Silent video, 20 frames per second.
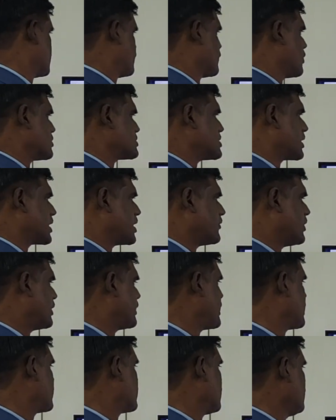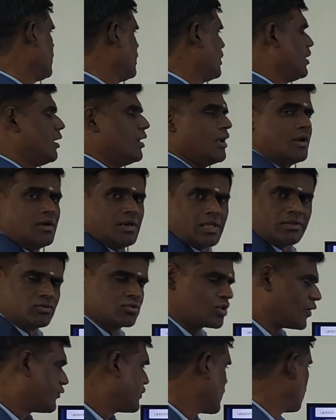Or the given data,
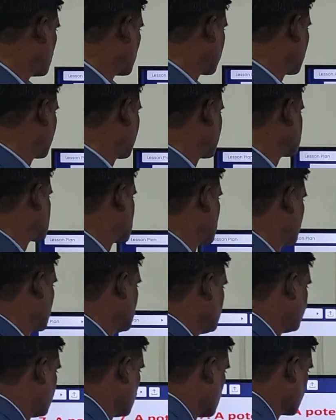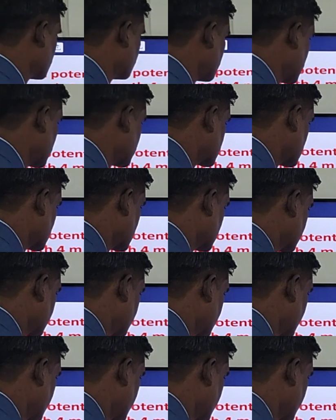length of the wire is given 4 meter.